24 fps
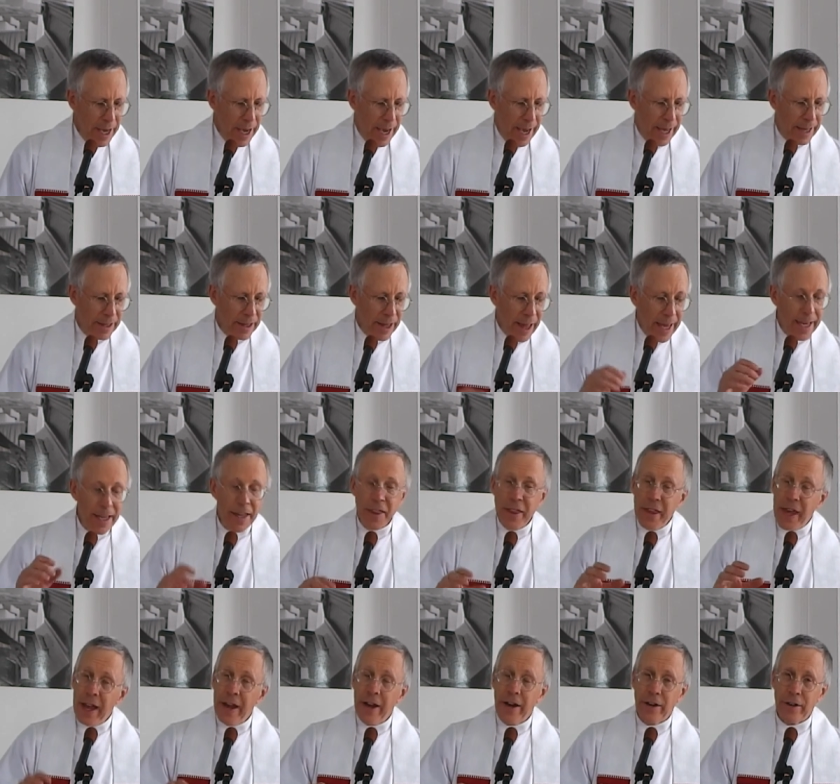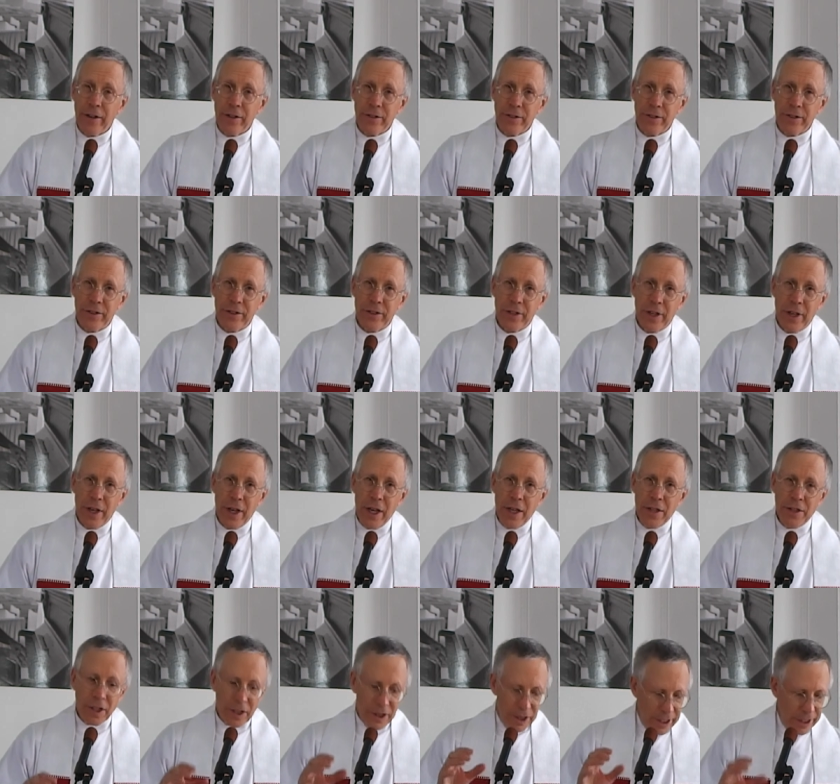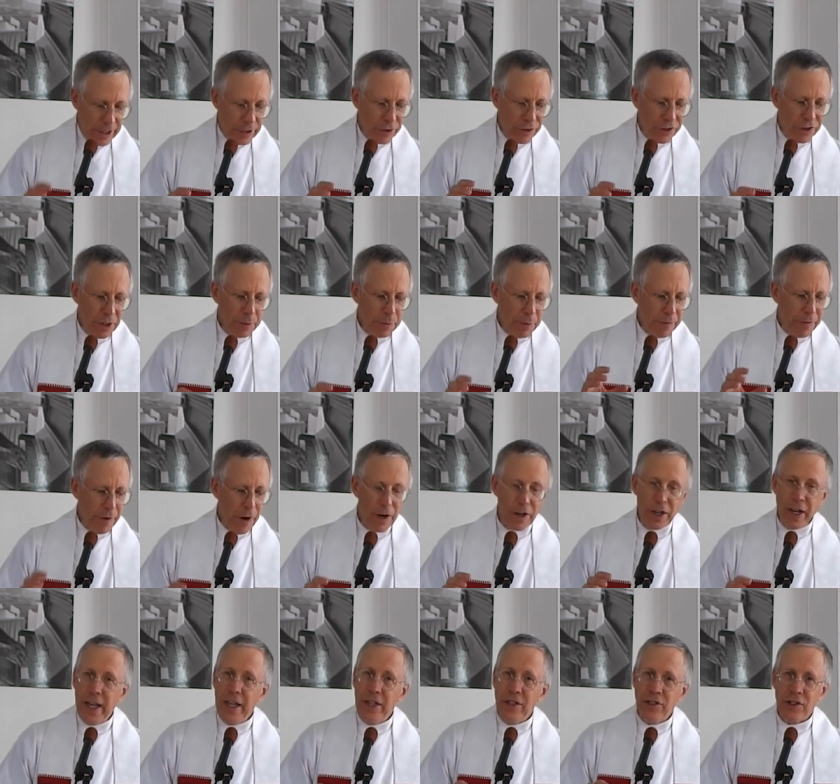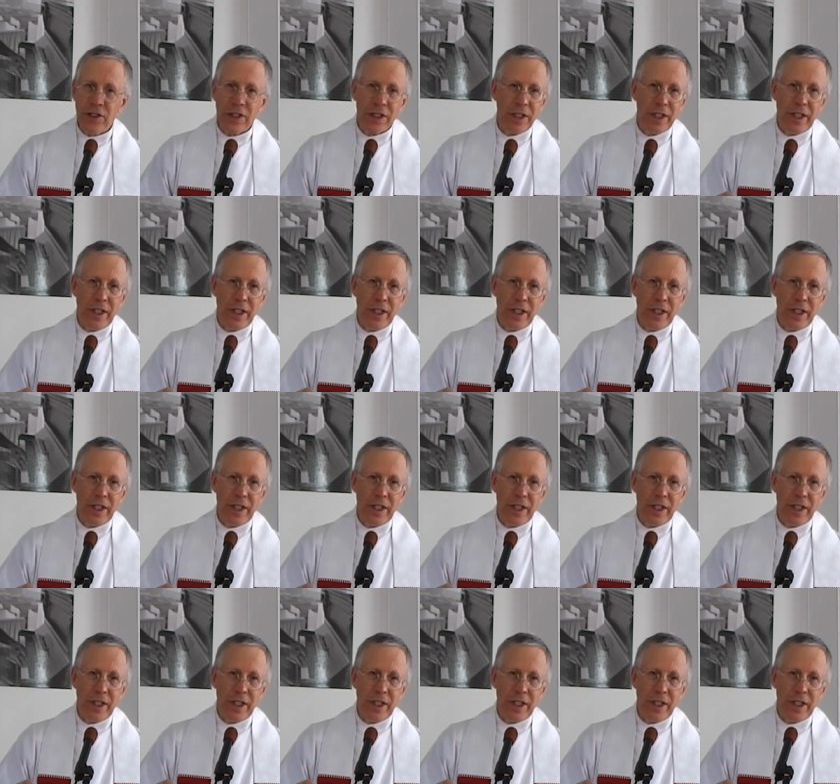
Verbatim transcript: And like theirs, the leadership of our nation